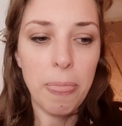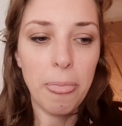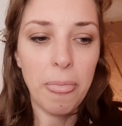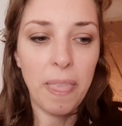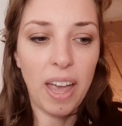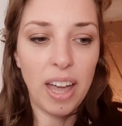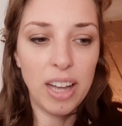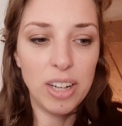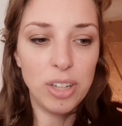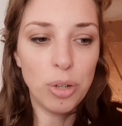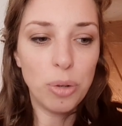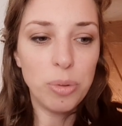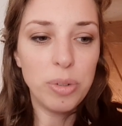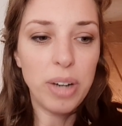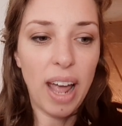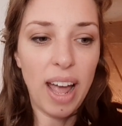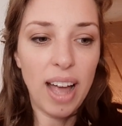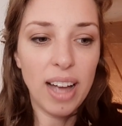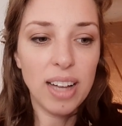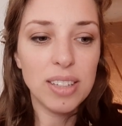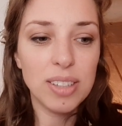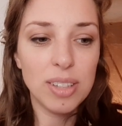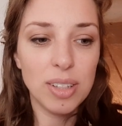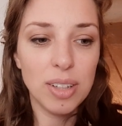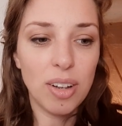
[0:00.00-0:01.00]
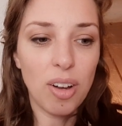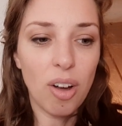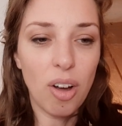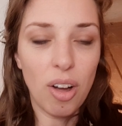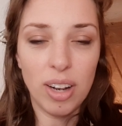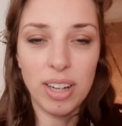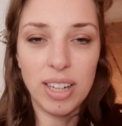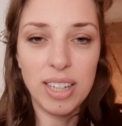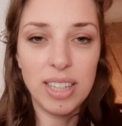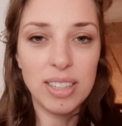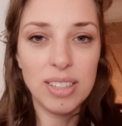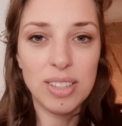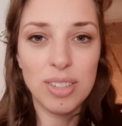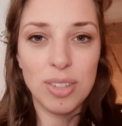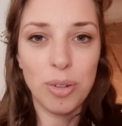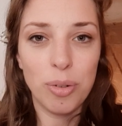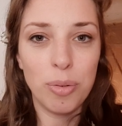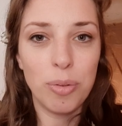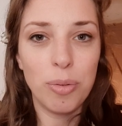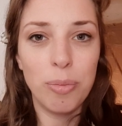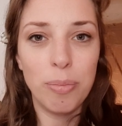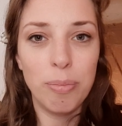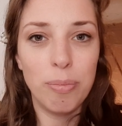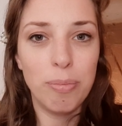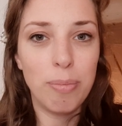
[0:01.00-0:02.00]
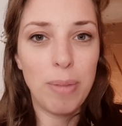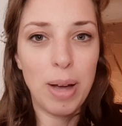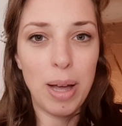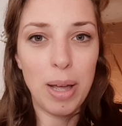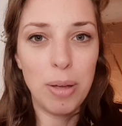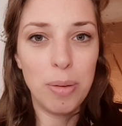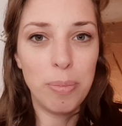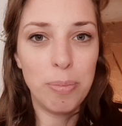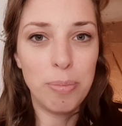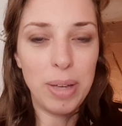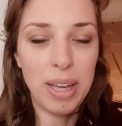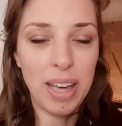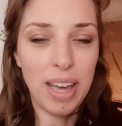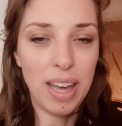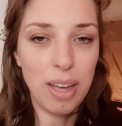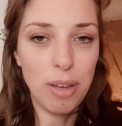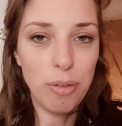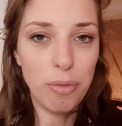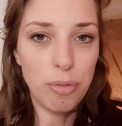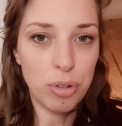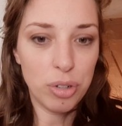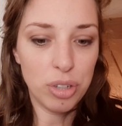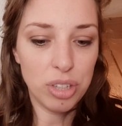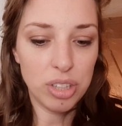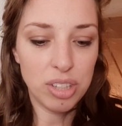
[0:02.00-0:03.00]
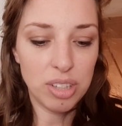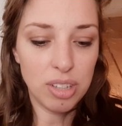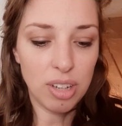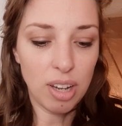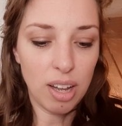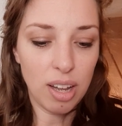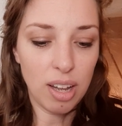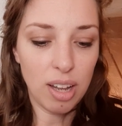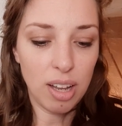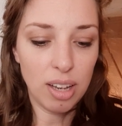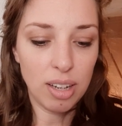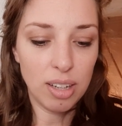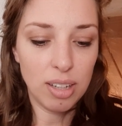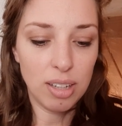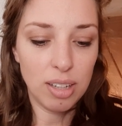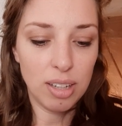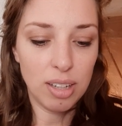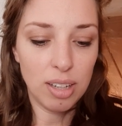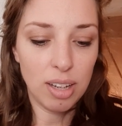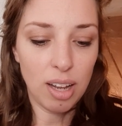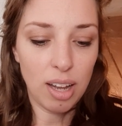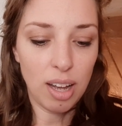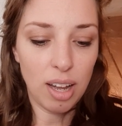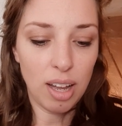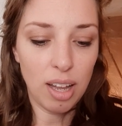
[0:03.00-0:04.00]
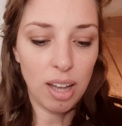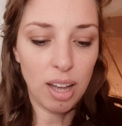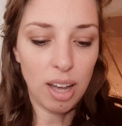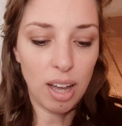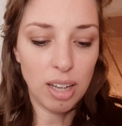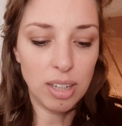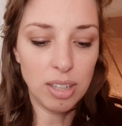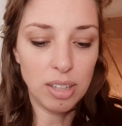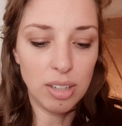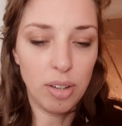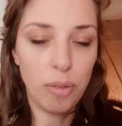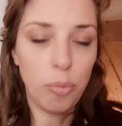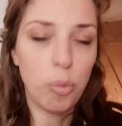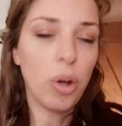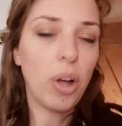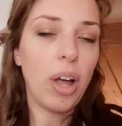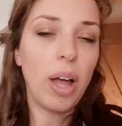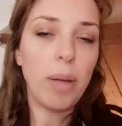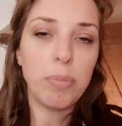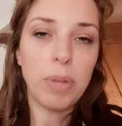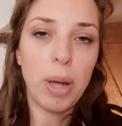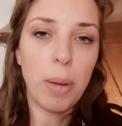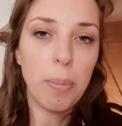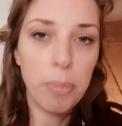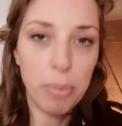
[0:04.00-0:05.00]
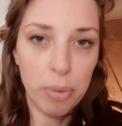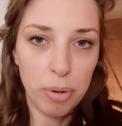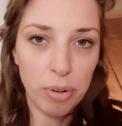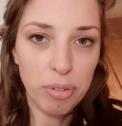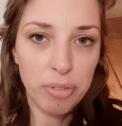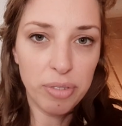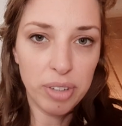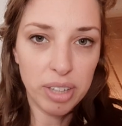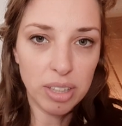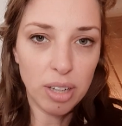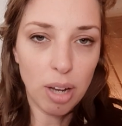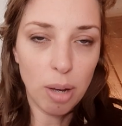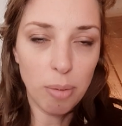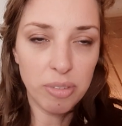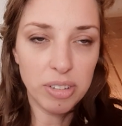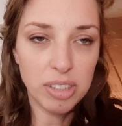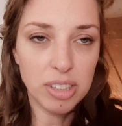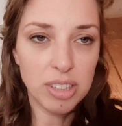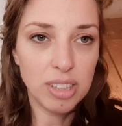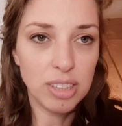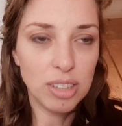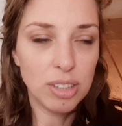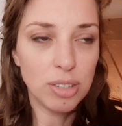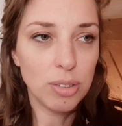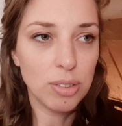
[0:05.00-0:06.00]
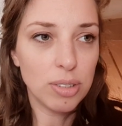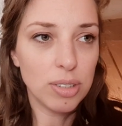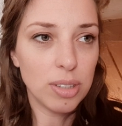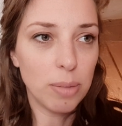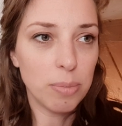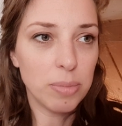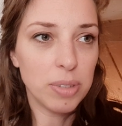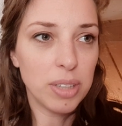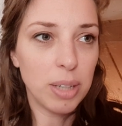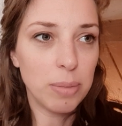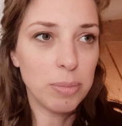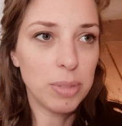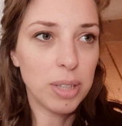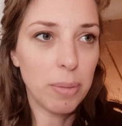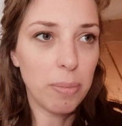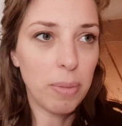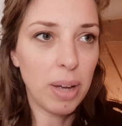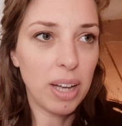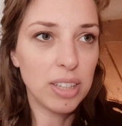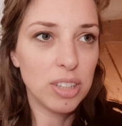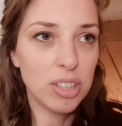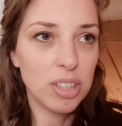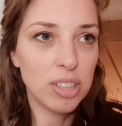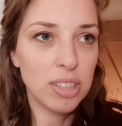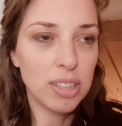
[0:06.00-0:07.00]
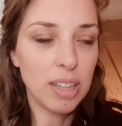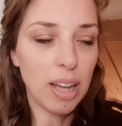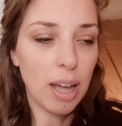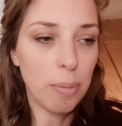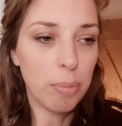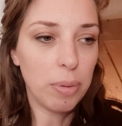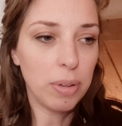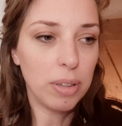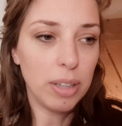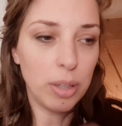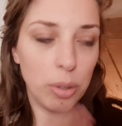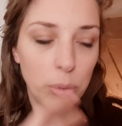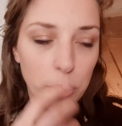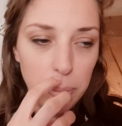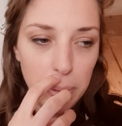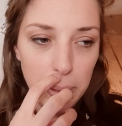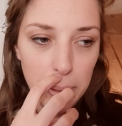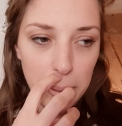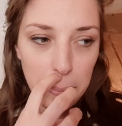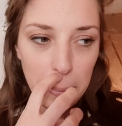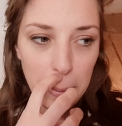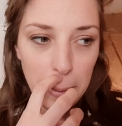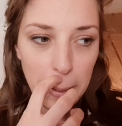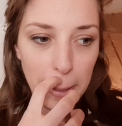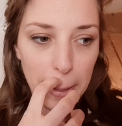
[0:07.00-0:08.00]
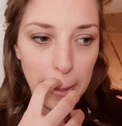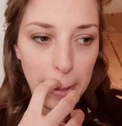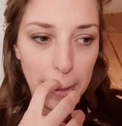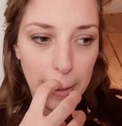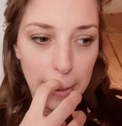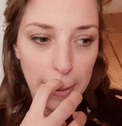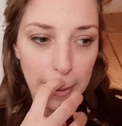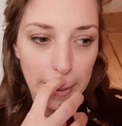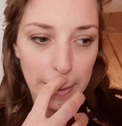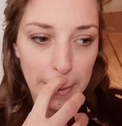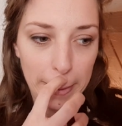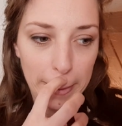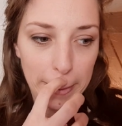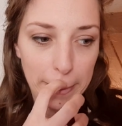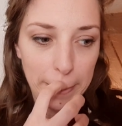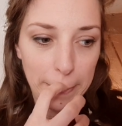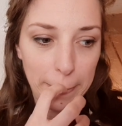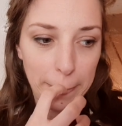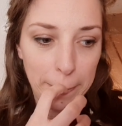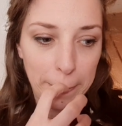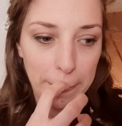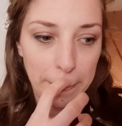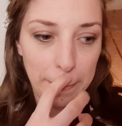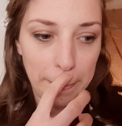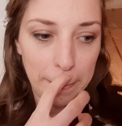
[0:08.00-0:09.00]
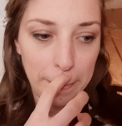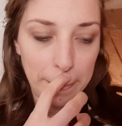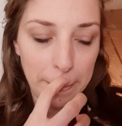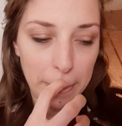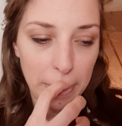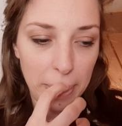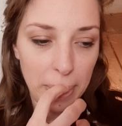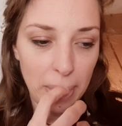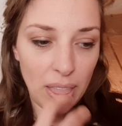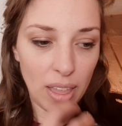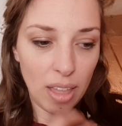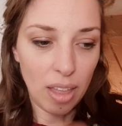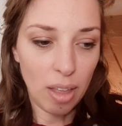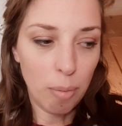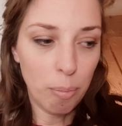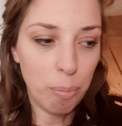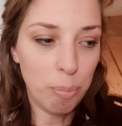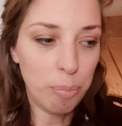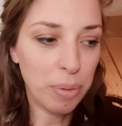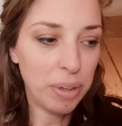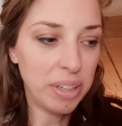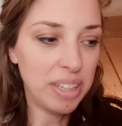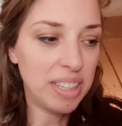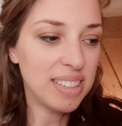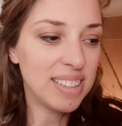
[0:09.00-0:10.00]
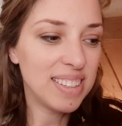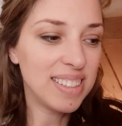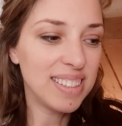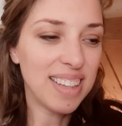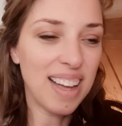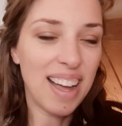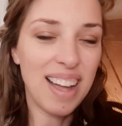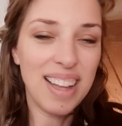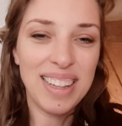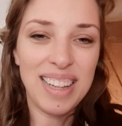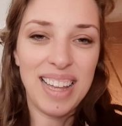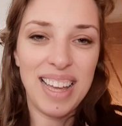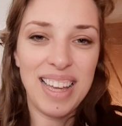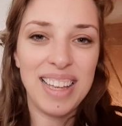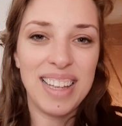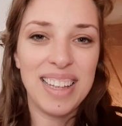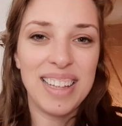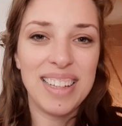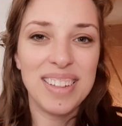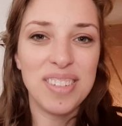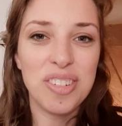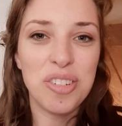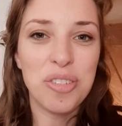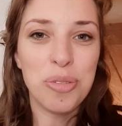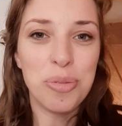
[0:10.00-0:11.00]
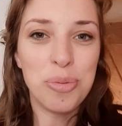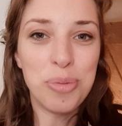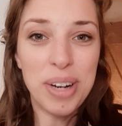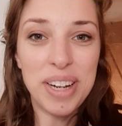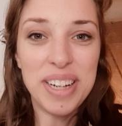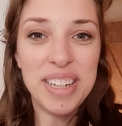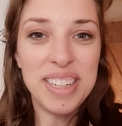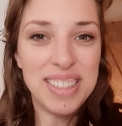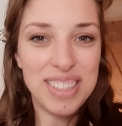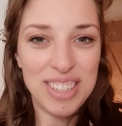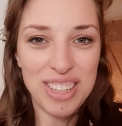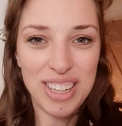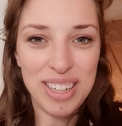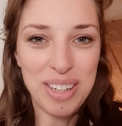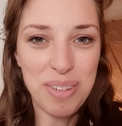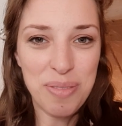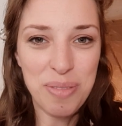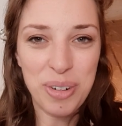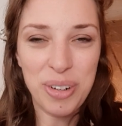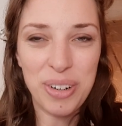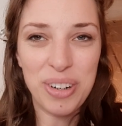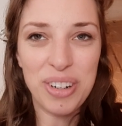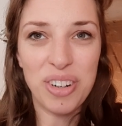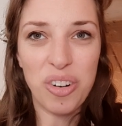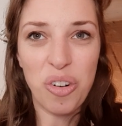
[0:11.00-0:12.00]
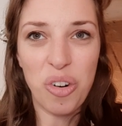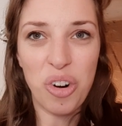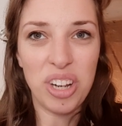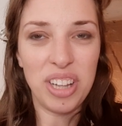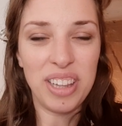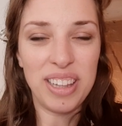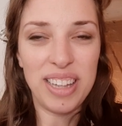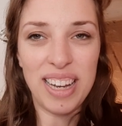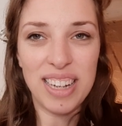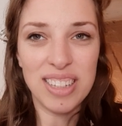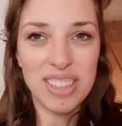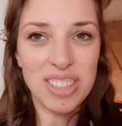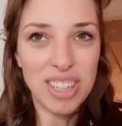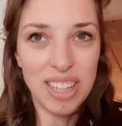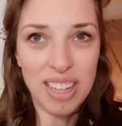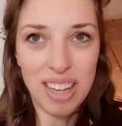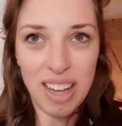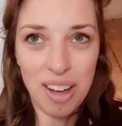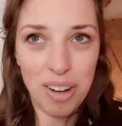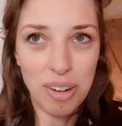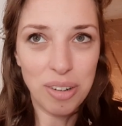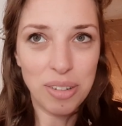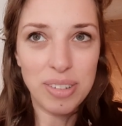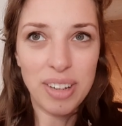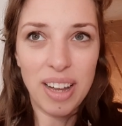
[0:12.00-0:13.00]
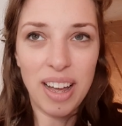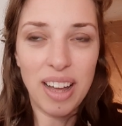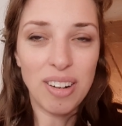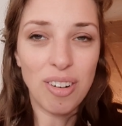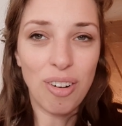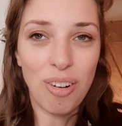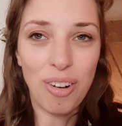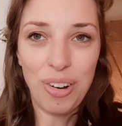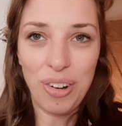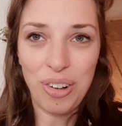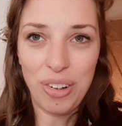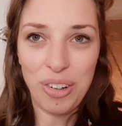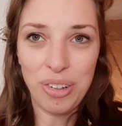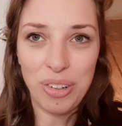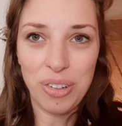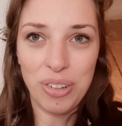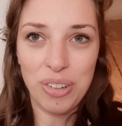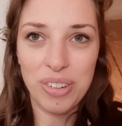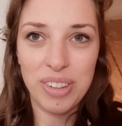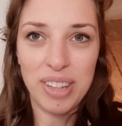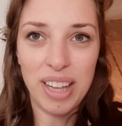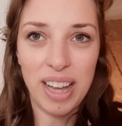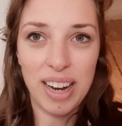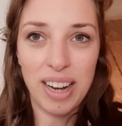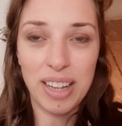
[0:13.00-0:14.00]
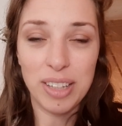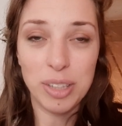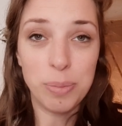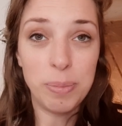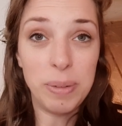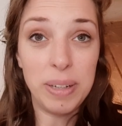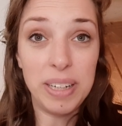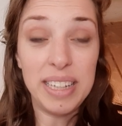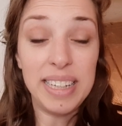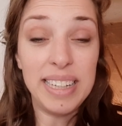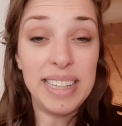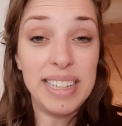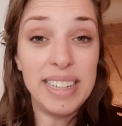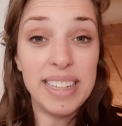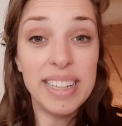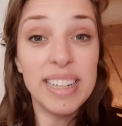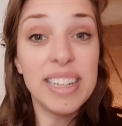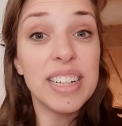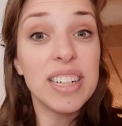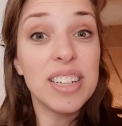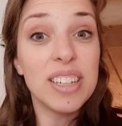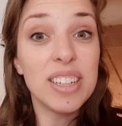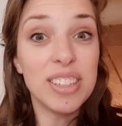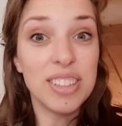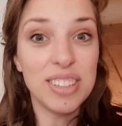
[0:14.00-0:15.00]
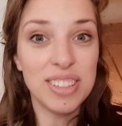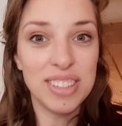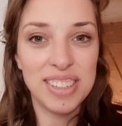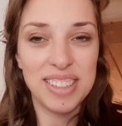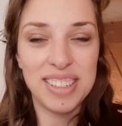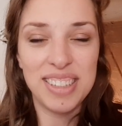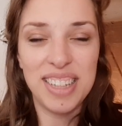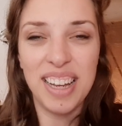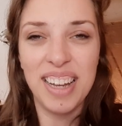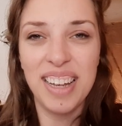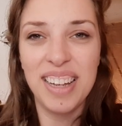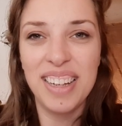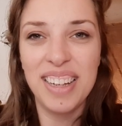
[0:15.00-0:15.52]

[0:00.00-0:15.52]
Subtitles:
I don't act on it, so my behavior is not well, I'm not perfect, obviously, so sometimes I might snap a little bit, um, but it's not like rage anymore or lashing out at all. That has been years.